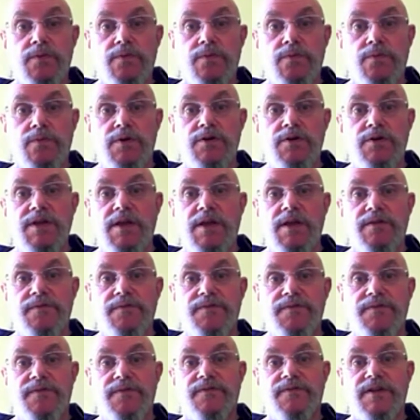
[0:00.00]
we're looking at the
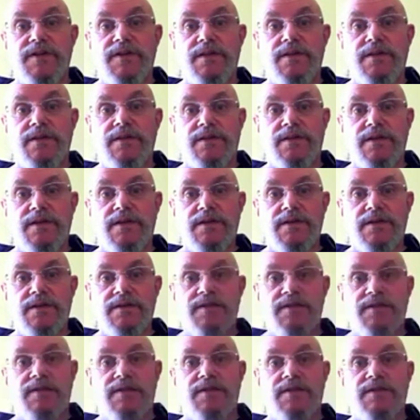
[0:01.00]
15th,
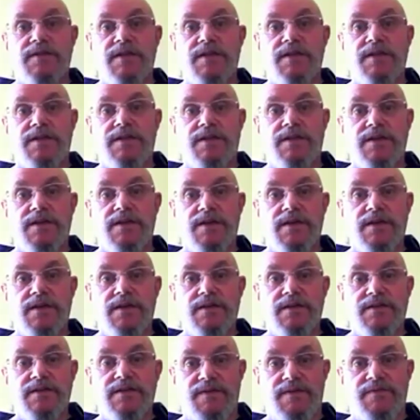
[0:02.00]
16th,
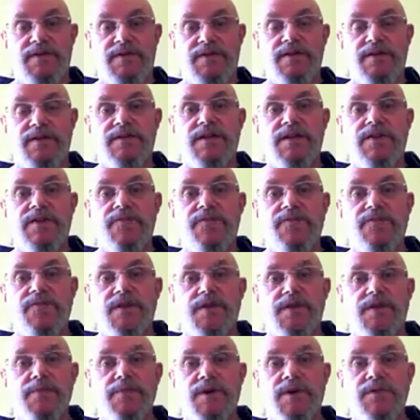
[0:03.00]
17th century.
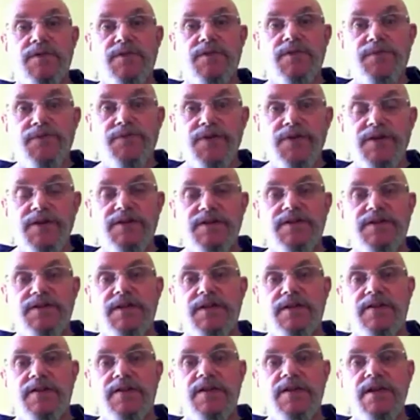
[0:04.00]
And one of the first
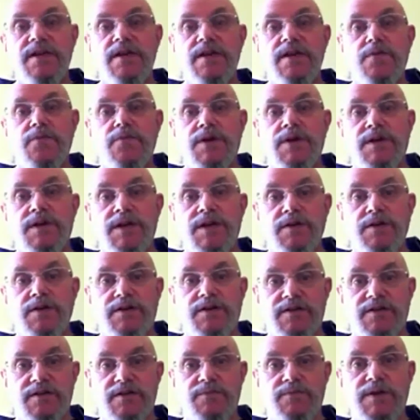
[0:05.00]
things we
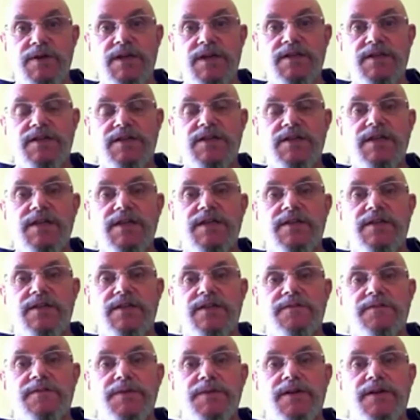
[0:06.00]
notice, and we can see it in
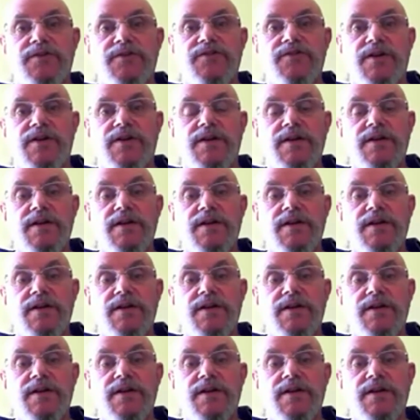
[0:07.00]
this picture,